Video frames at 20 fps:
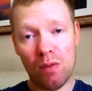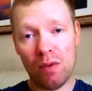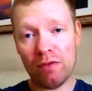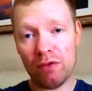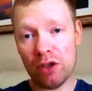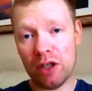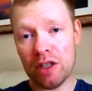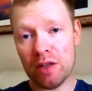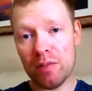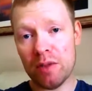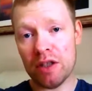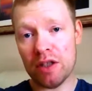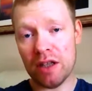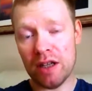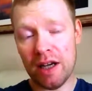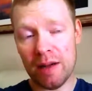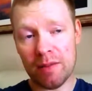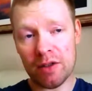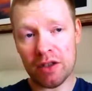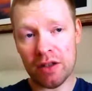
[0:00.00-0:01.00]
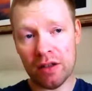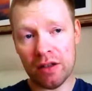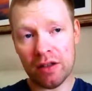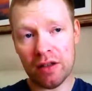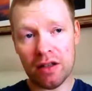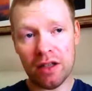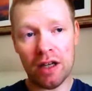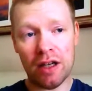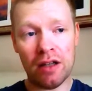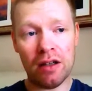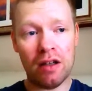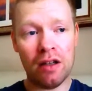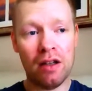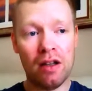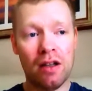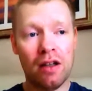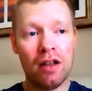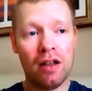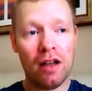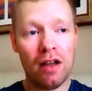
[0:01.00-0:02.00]
Christmas and Amazon. So
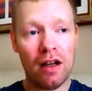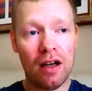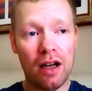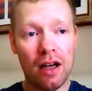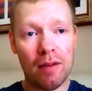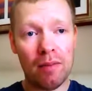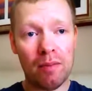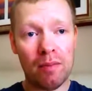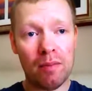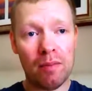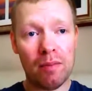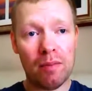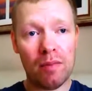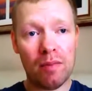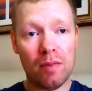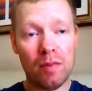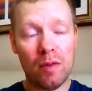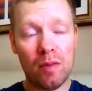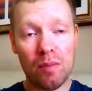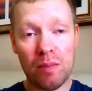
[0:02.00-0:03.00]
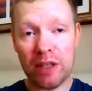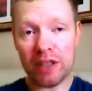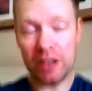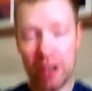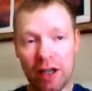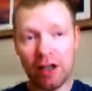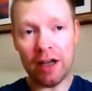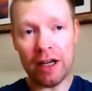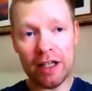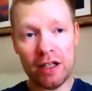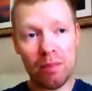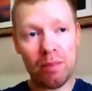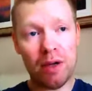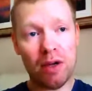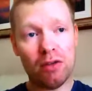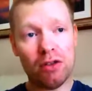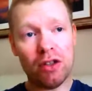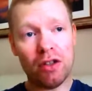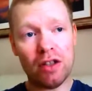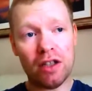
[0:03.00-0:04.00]
be delighted to
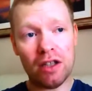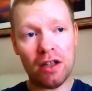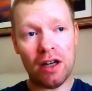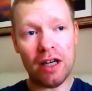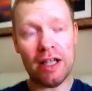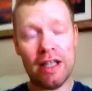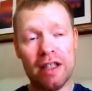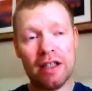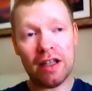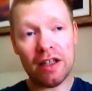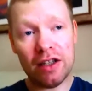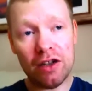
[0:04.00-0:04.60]
build you the sites.